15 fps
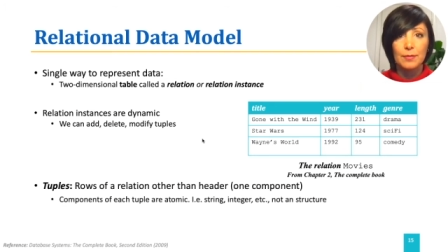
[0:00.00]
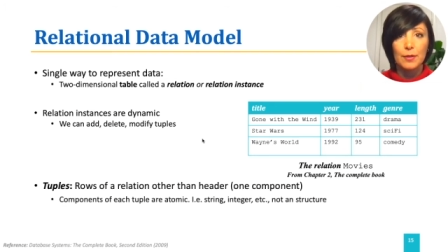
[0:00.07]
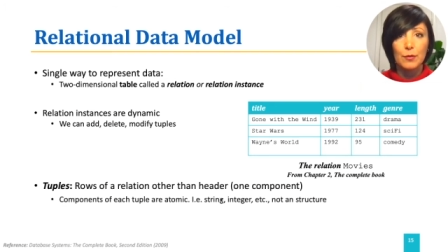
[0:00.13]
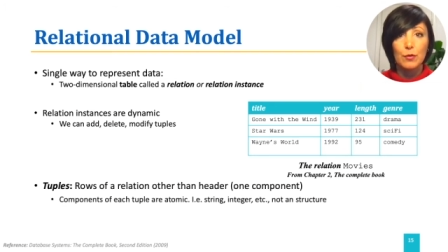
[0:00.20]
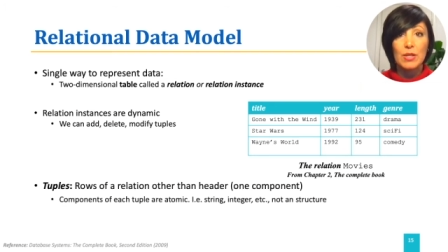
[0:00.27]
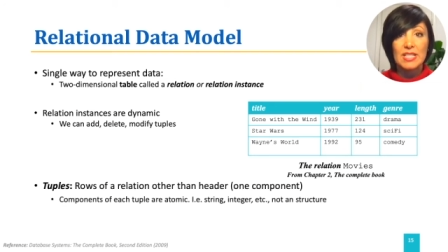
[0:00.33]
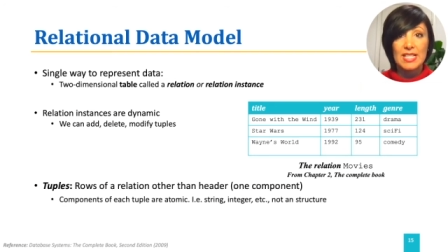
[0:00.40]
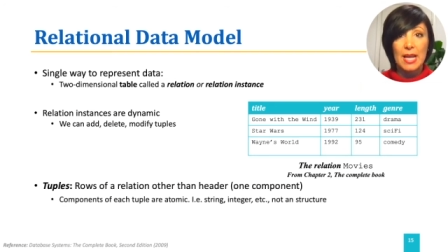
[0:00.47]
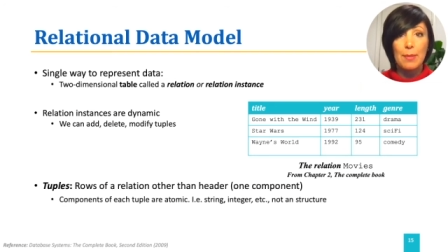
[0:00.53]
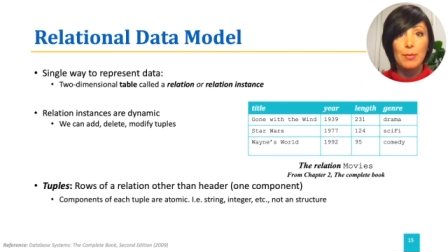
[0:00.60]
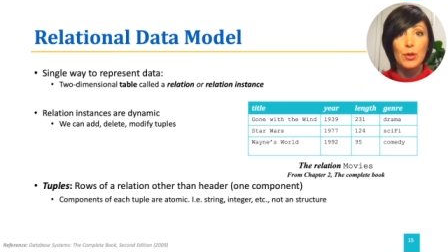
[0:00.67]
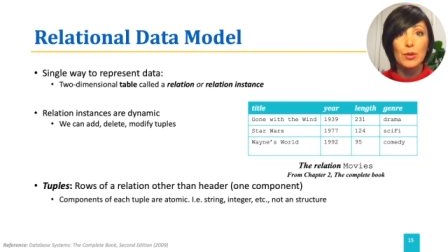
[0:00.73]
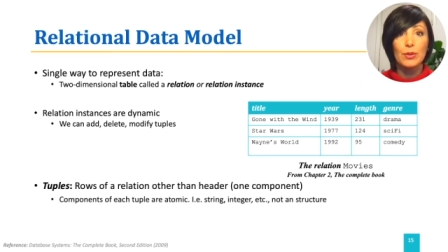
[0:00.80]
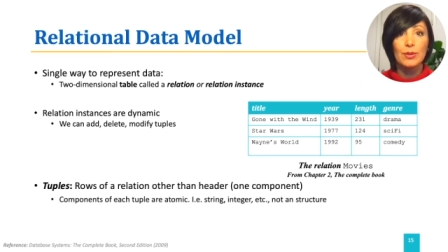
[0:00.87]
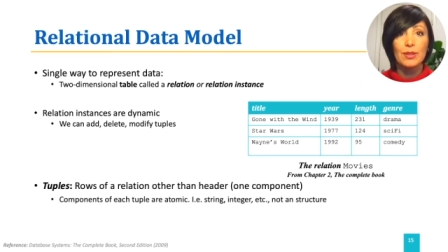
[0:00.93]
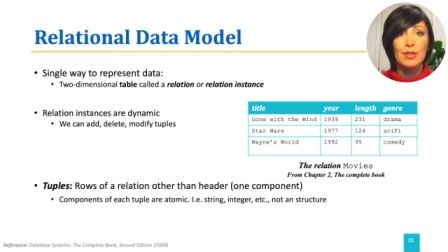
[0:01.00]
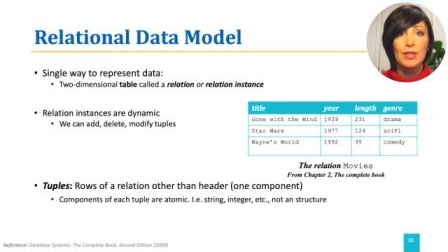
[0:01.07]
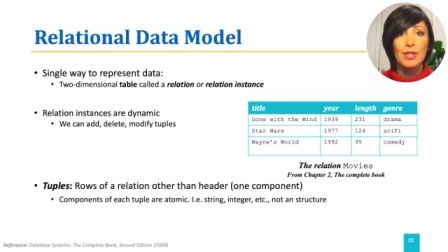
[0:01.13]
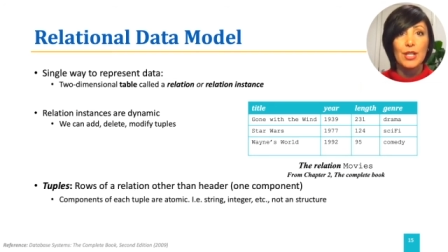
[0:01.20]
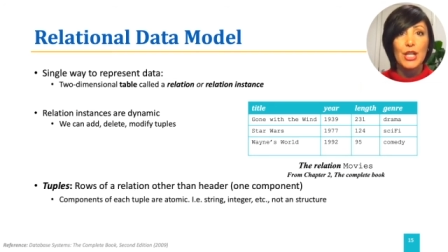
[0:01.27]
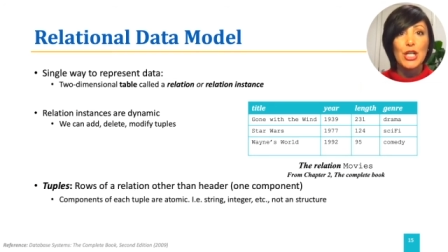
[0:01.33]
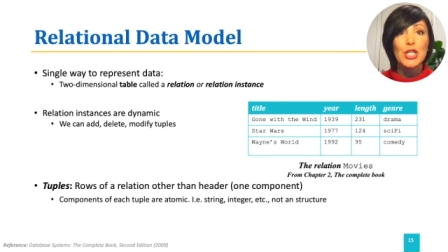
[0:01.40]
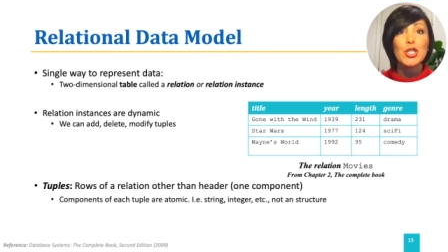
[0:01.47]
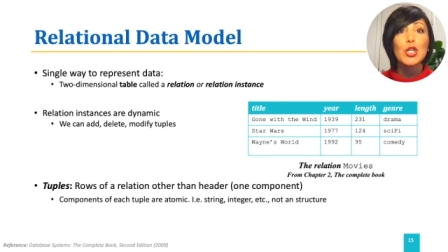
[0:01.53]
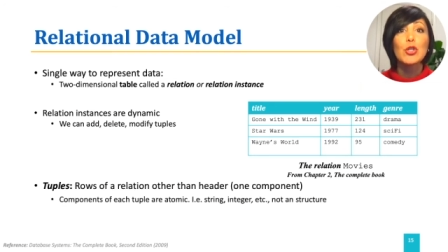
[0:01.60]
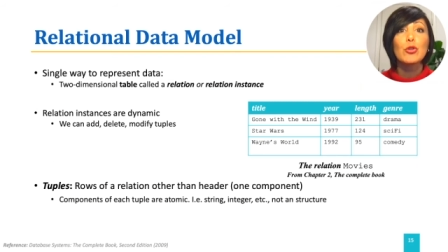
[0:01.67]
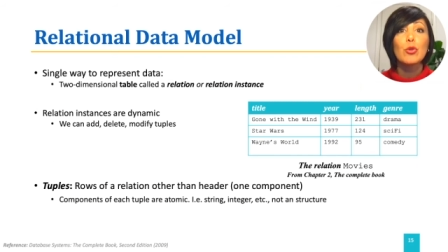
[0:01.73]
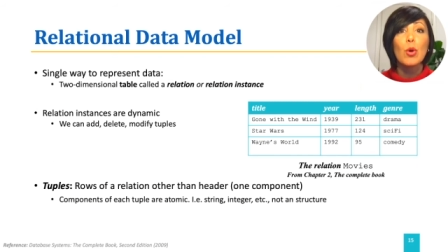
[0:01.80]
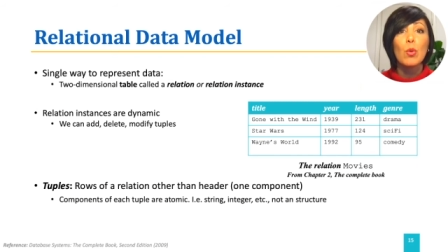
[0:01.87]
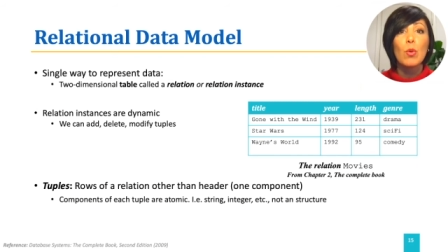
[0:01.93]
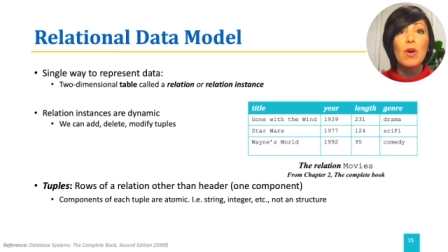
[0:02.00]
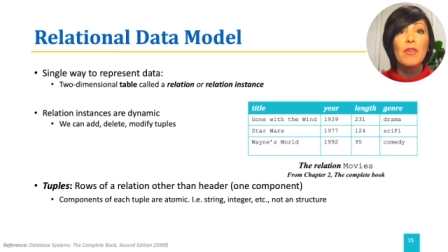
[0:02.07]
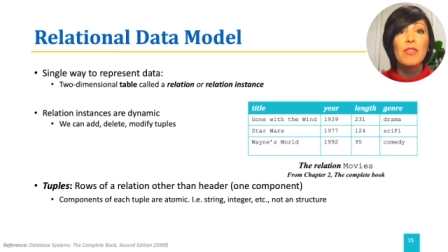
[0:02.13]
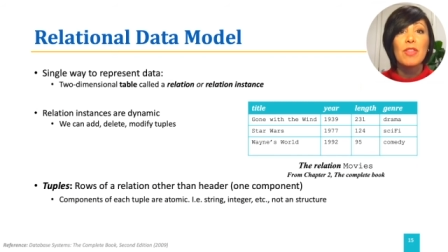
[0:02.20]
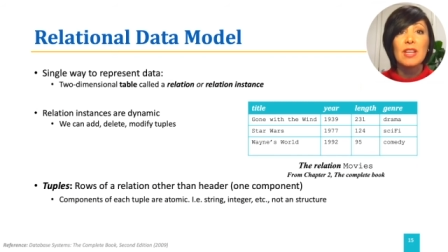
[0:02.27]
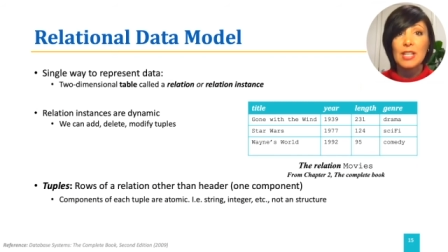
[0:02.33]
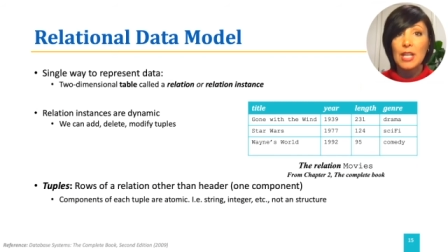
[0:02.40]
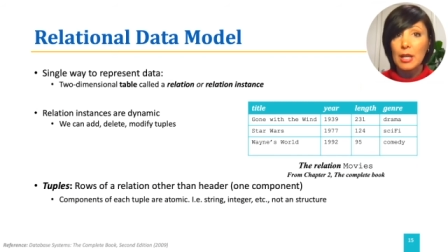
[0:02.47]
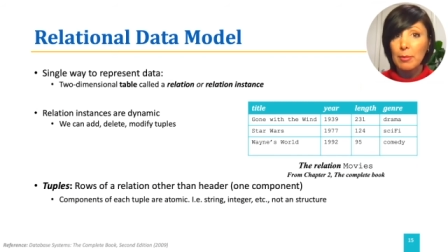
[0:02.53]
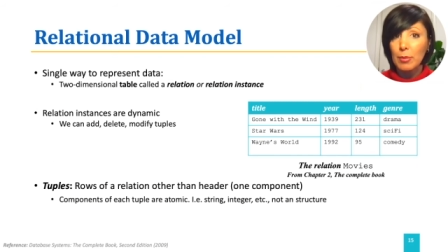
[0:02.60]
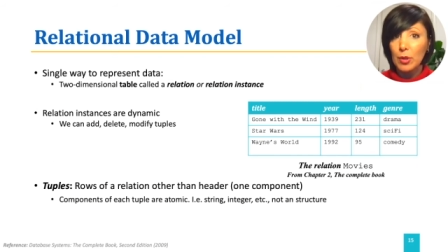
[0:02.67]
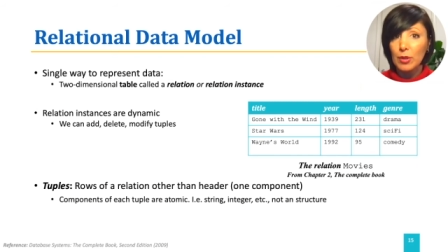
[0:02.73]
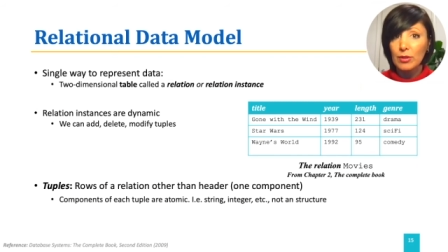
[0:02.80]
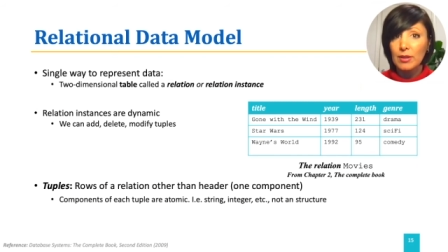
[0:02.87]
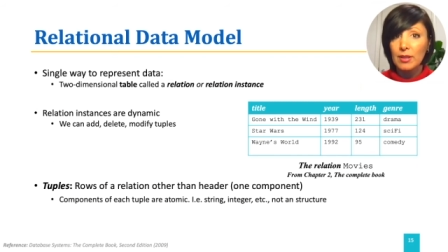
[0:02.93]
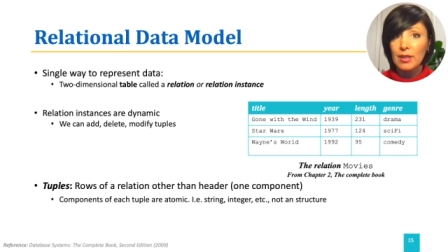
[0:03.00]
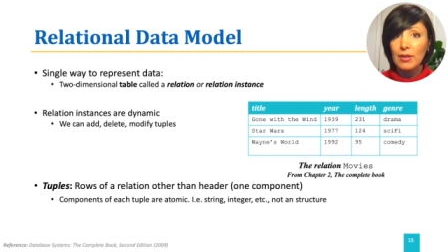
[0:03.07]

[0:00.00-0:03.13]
For example, each row of the table